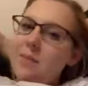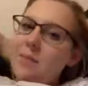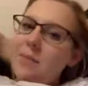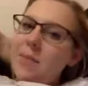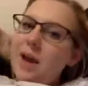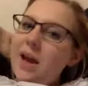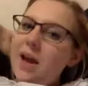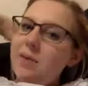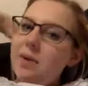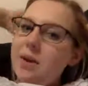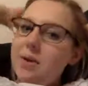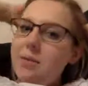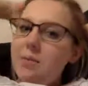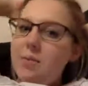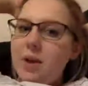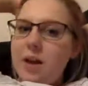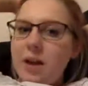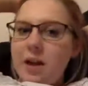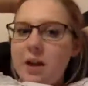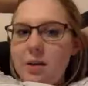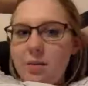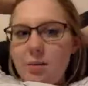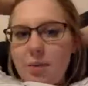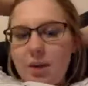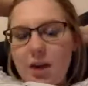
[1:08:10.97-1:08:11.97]
Could it
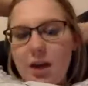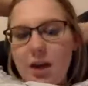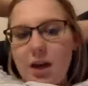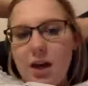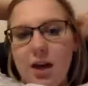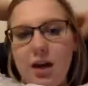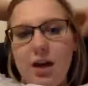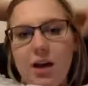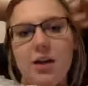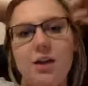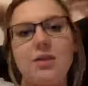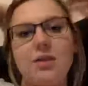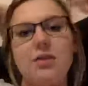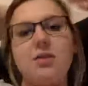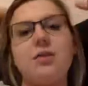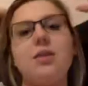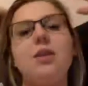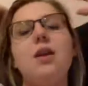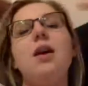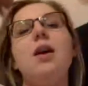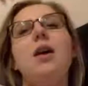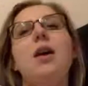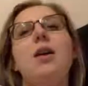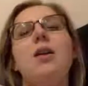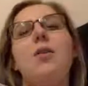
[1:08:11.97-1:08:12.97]
maybe be
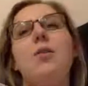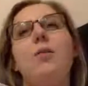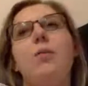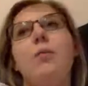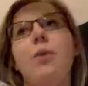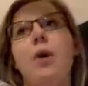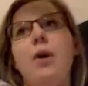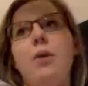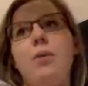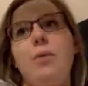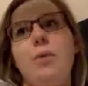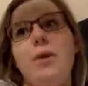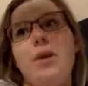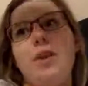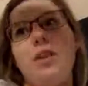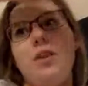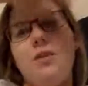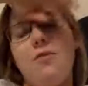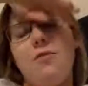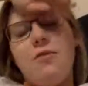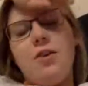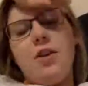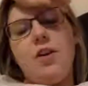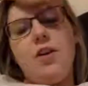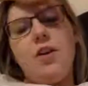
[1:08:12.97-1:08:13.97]
because
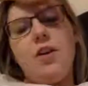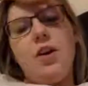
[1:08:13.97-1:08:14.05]
when